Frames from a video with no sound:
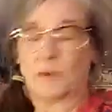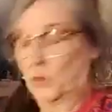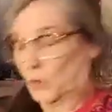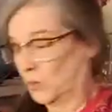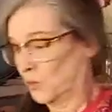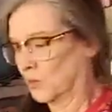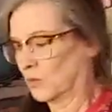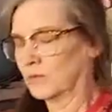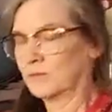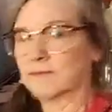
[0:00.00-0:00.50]

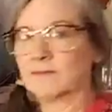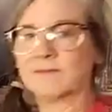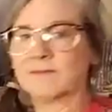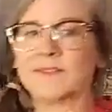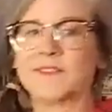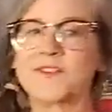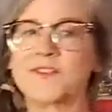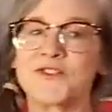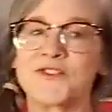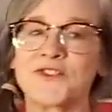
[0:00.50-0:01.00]
Ooh,
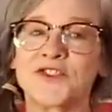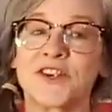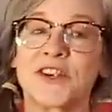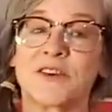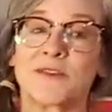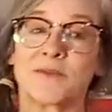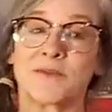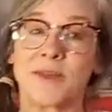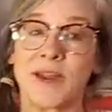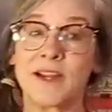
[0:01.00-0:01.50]
there's a
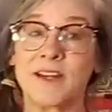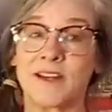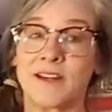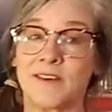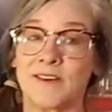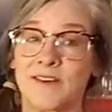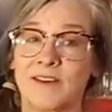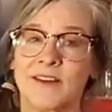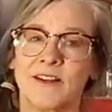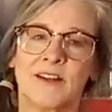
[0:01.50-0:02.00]
chair right here.